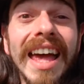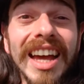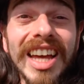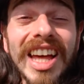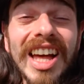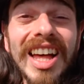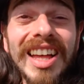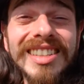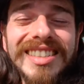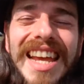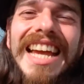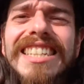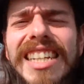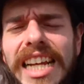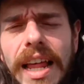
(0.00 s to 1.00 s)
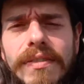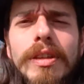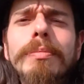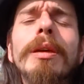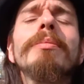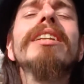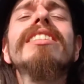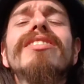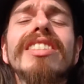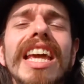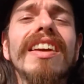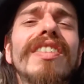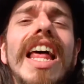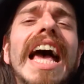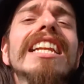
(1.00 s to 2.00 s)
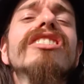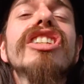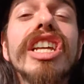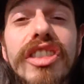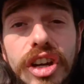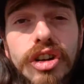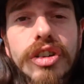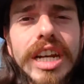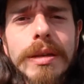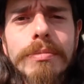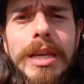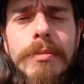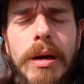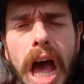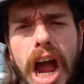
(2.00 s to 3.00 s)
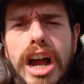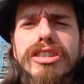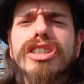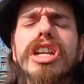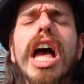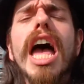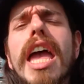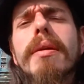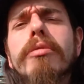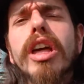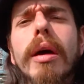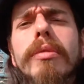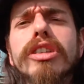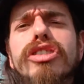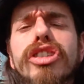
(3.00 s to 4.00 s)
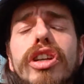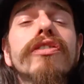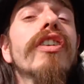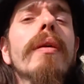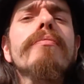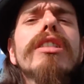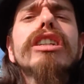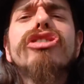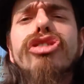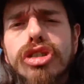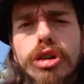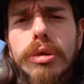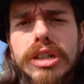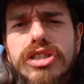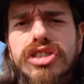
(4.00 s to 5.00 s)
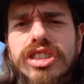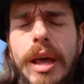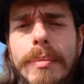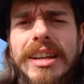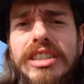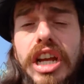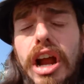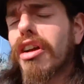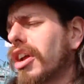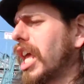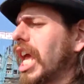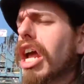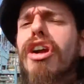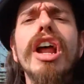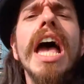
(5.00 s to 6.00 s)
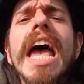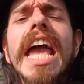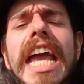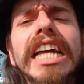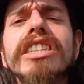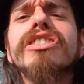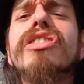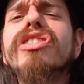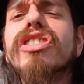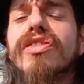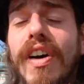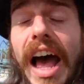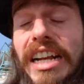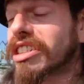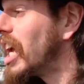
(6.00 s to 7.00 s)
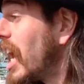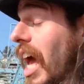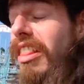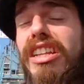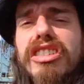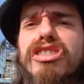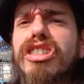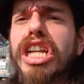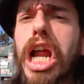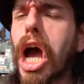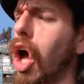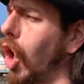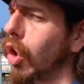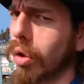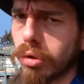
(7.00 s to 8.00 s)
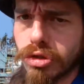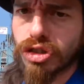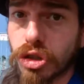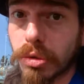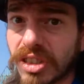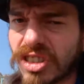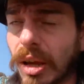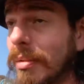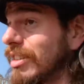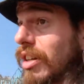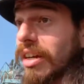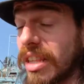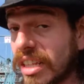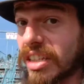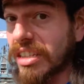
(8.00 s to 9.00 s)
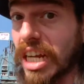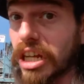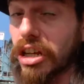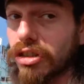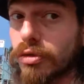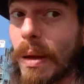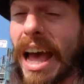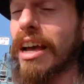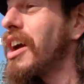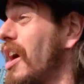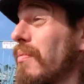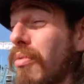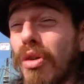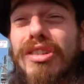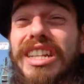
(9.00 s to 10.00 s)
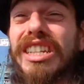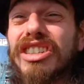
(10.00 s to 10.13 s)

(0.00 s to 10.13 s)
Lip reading: Good day to you lovely people, it's David Anthony, the Creepy Bard, and I am coming to you from the Jewish cemetery here in Tzfat. And this is an old Jewish cemetery. This thing goes back more than